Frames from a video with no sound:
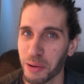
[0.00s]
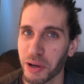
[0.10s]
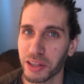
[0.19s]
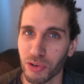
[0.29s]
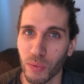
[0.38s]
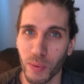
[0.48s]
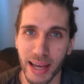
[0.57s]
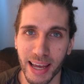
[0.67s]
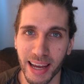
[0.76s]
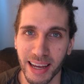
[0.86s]
I'm going the wrong
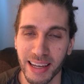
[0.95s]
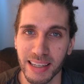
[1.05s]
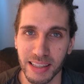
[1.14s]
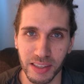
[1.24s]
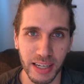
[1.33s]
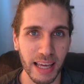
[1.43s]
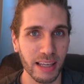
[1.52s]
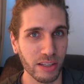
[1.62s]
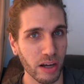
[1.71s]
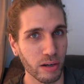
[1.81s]
way here. The
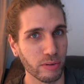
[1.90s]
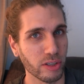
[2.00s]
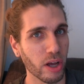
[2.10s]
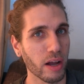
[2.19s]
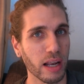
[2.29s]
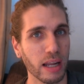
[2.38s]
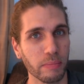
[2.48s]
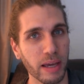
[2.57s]
snake is kind of circling